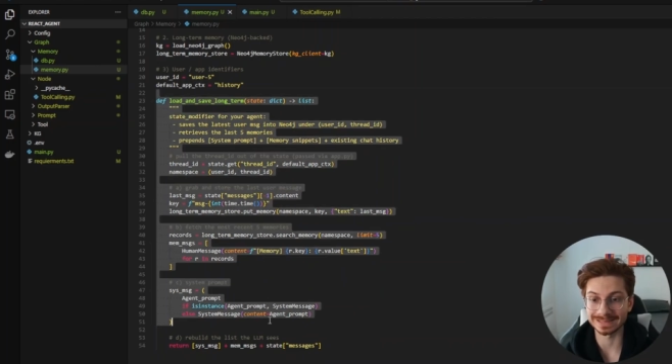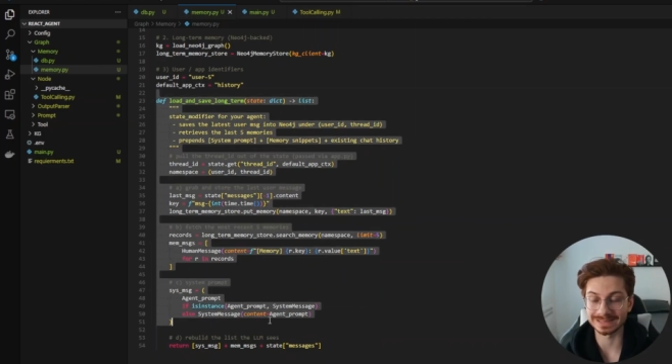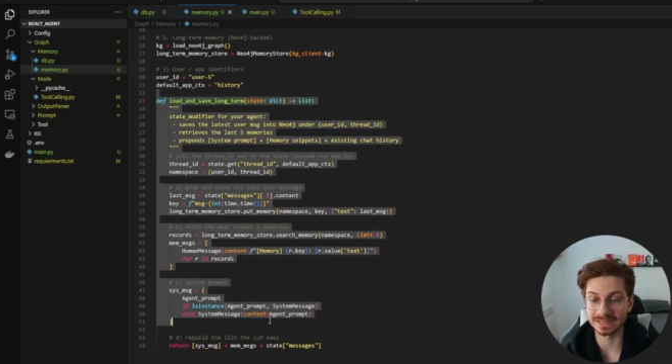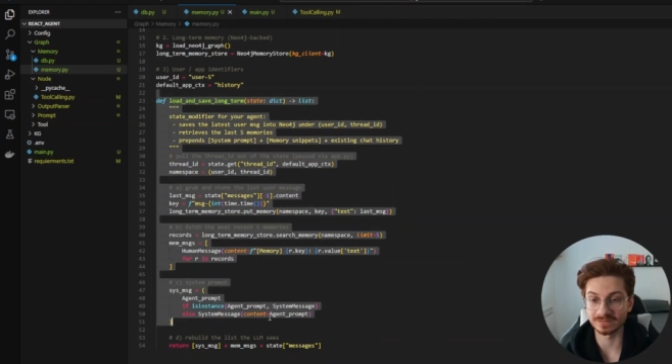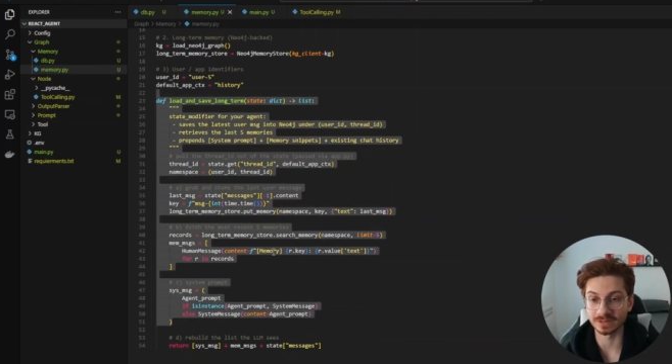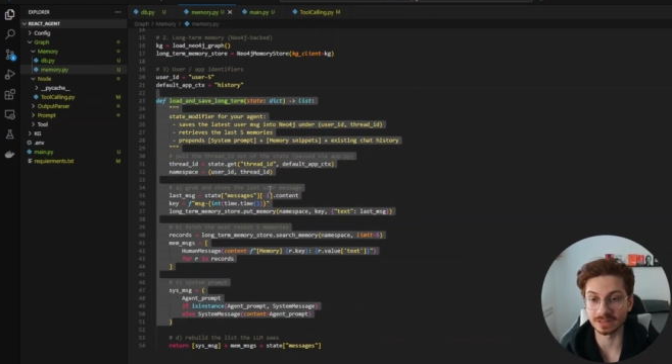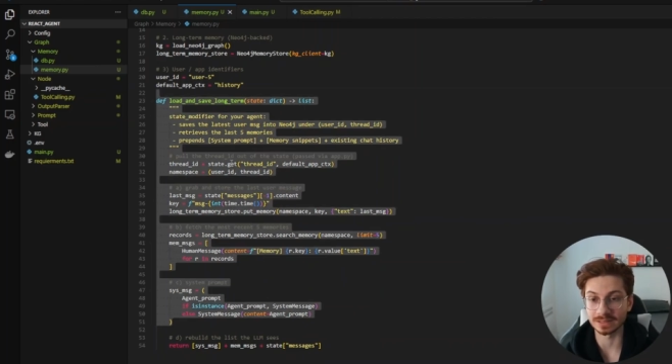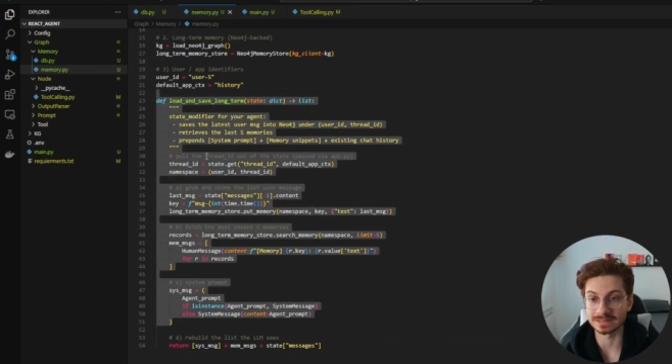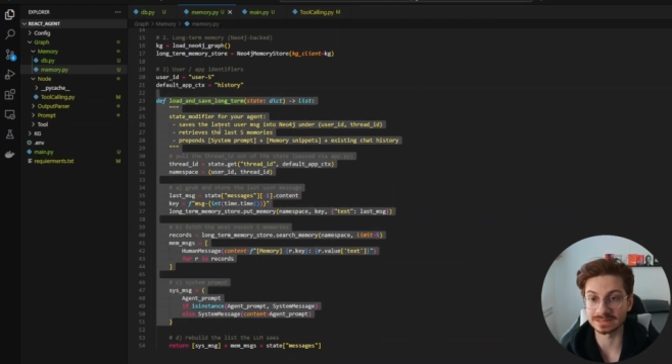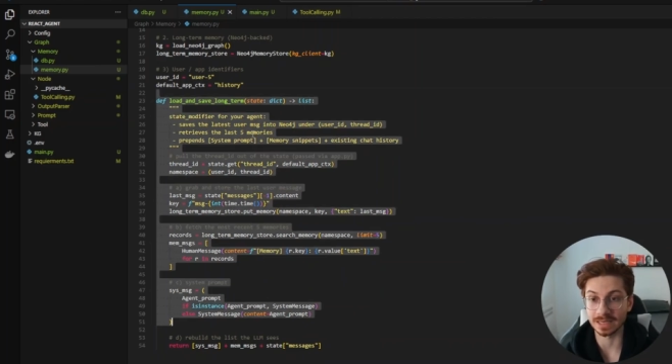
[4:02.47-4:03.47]
and saving
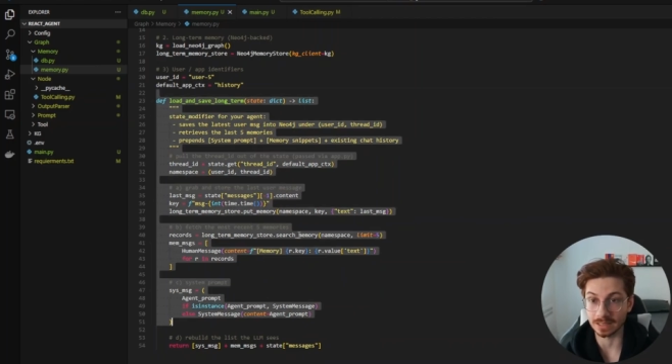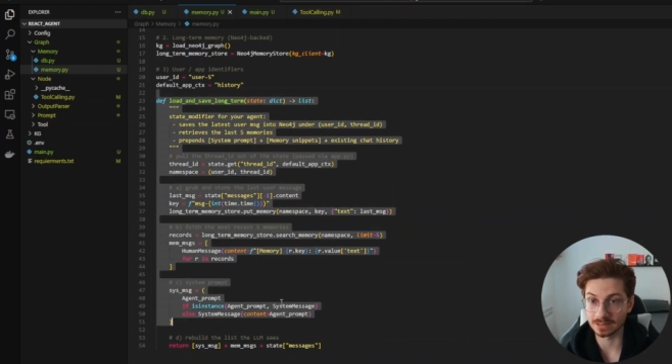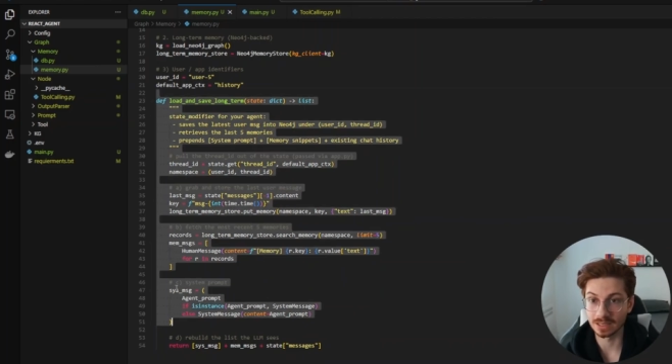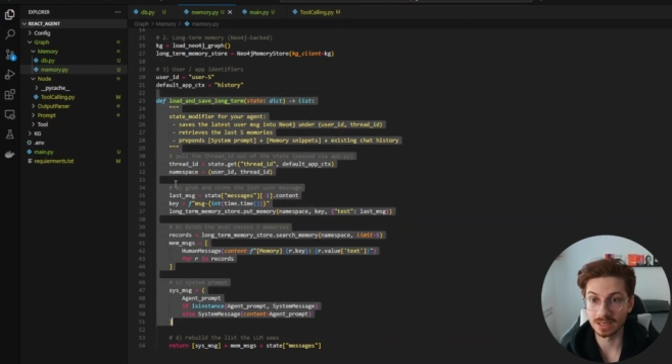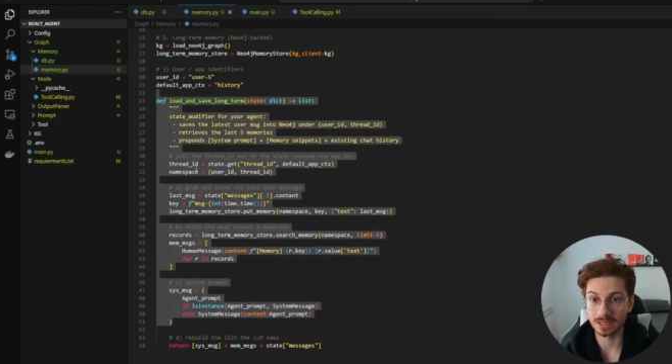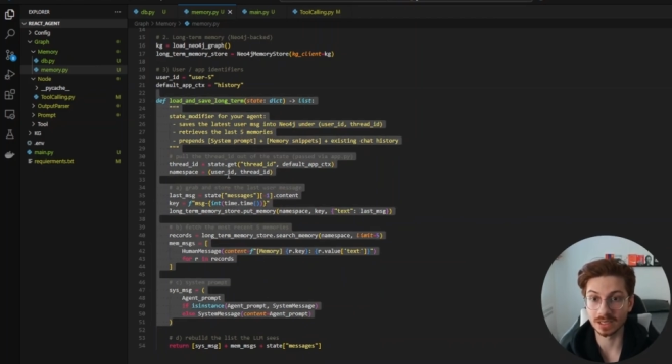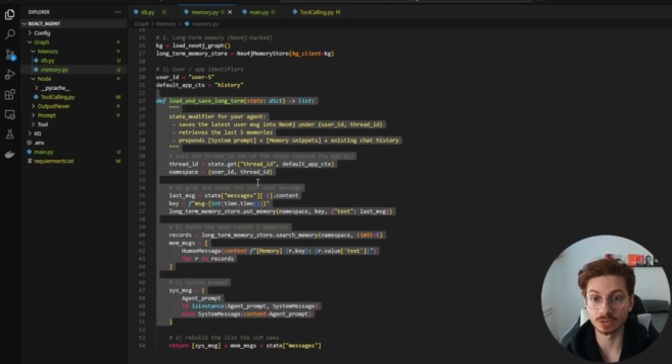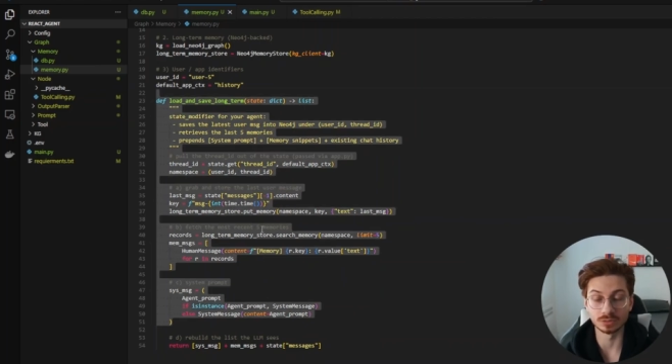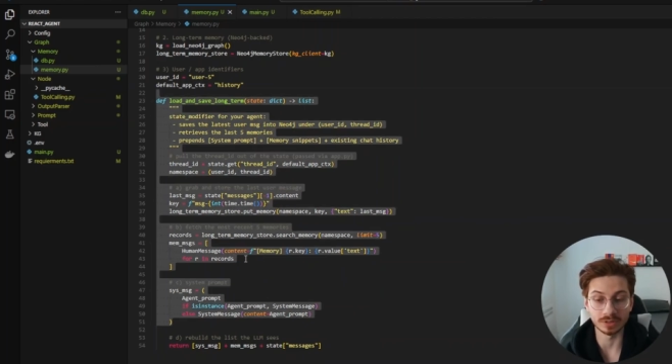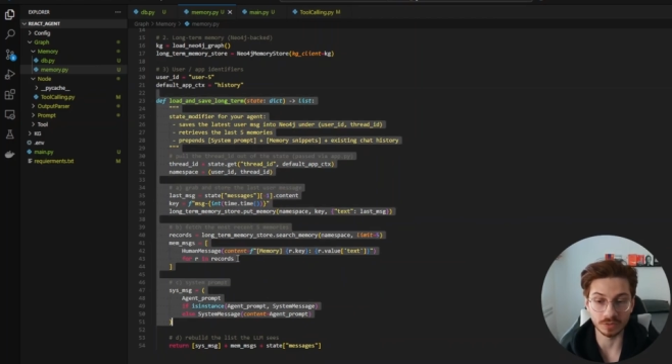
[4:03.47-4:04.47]
the state
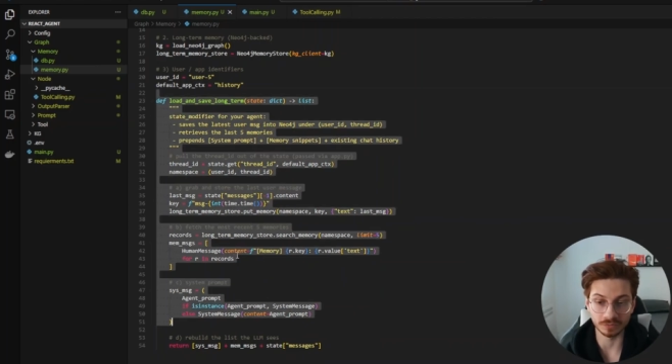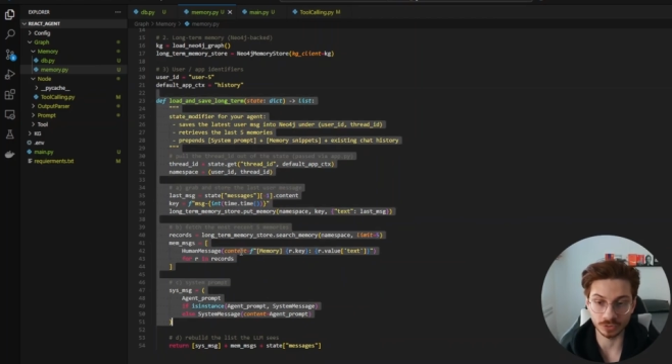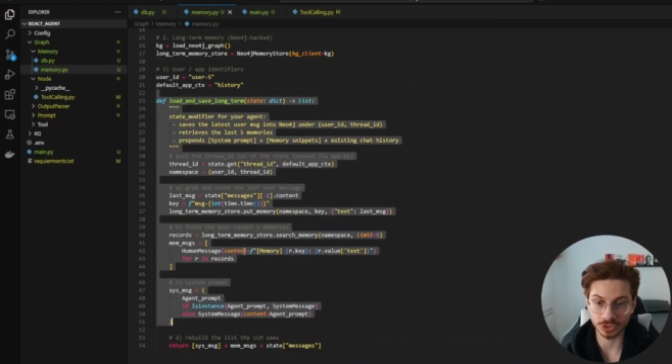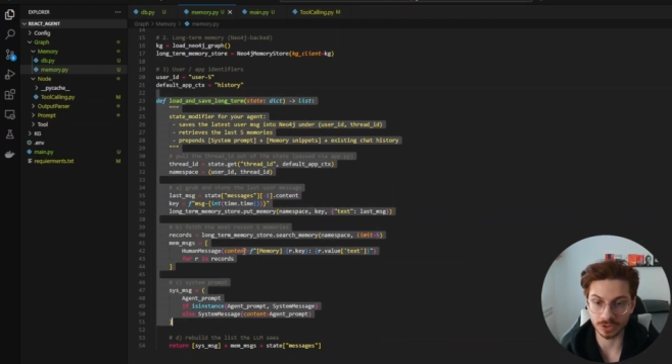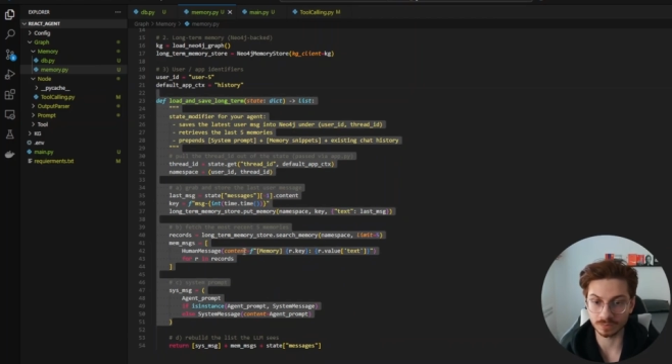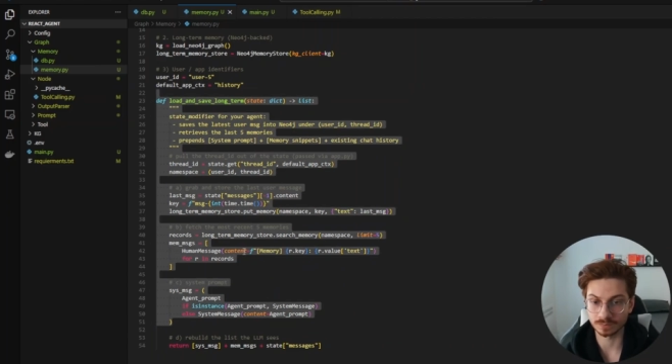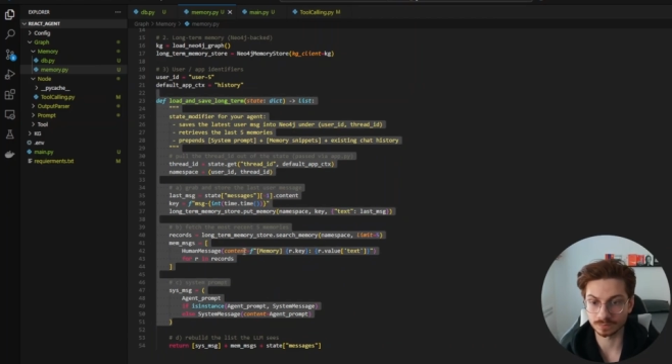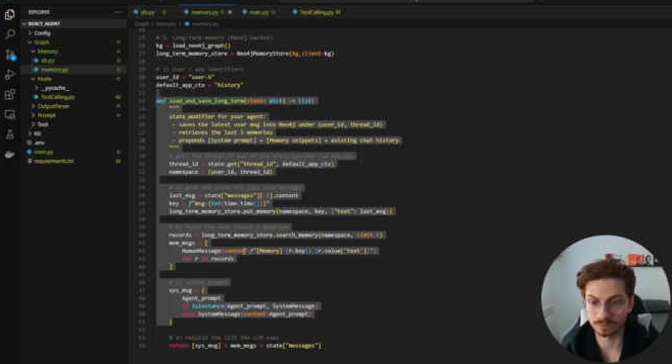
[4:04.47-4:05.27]
into the Neo4j.